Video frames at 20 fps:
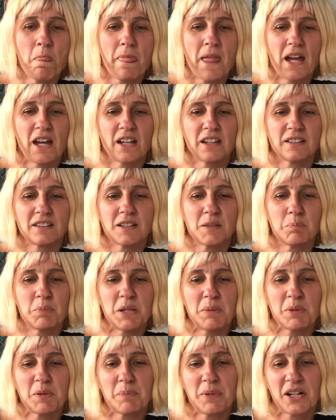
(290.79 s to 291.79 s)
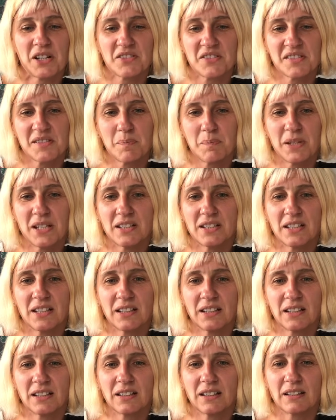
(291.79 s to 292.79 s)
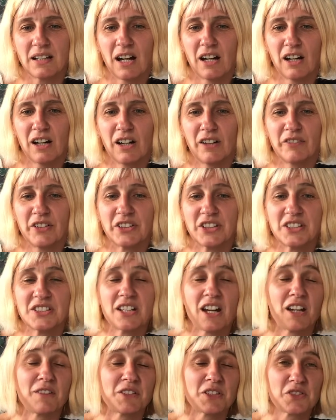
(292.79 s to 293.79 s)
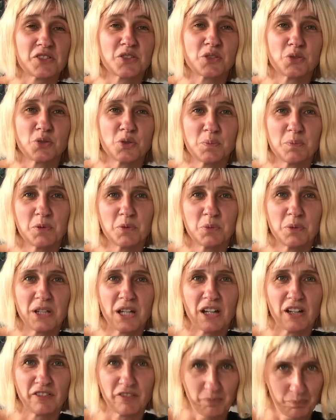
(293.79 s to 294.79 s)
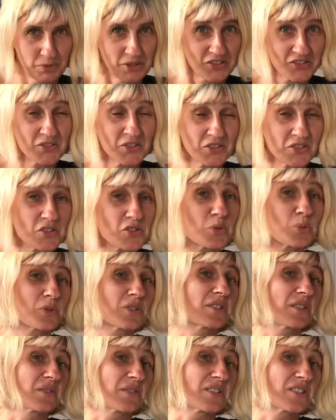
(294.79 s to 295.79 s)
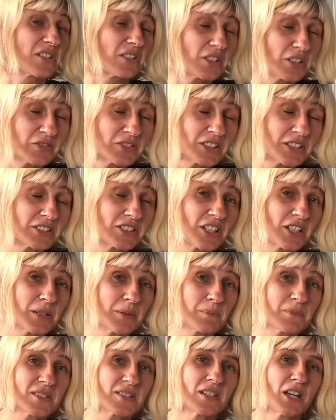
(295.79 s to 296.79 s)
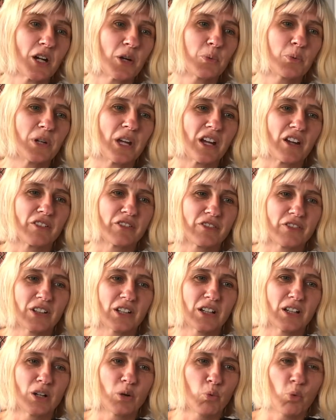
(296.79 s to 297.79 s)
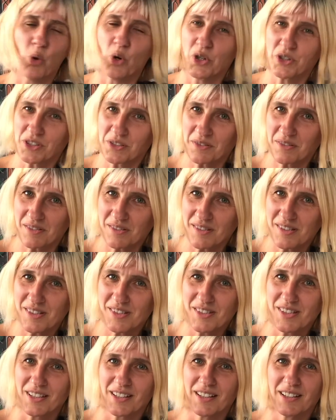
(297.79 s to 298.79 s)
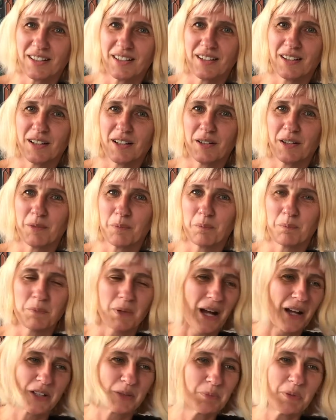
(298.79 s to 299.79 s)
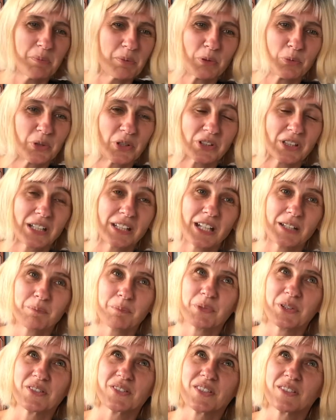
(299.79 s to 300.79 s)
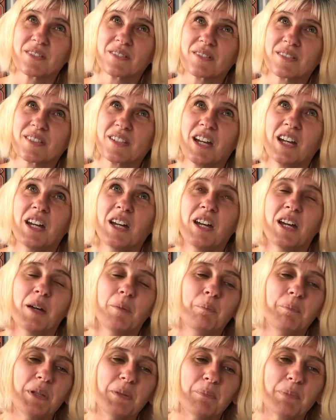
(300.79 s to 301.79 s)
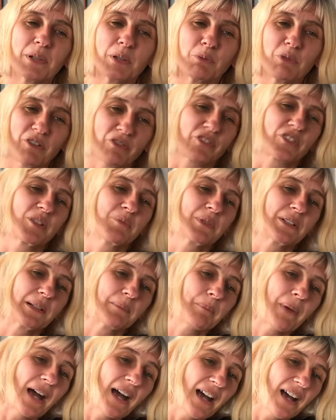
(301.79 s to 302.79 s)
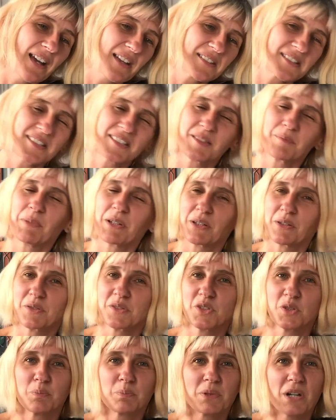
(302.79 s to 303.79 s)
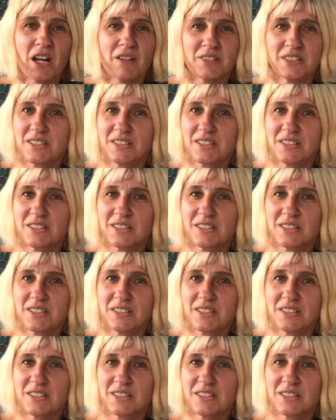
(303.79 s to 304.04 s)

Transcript: And the people participating are a very diverse group. We have prisoners who still serve their terms, we have wardens, other people working in prisons, people with criminal past, but also private